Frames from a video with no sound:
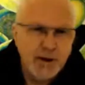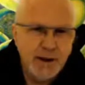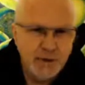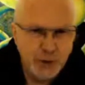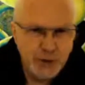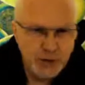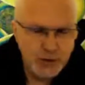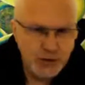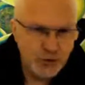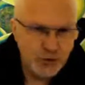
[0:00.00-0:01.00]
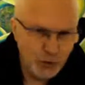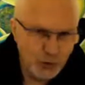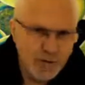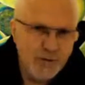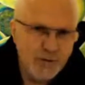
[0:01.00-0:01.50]
had a very good
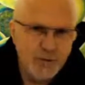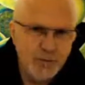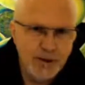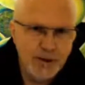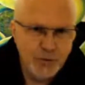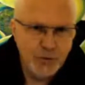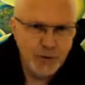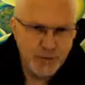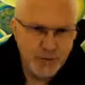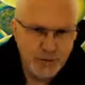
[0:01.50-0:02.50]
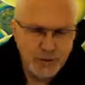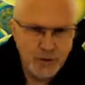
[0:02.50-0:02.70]
insurance and paid for his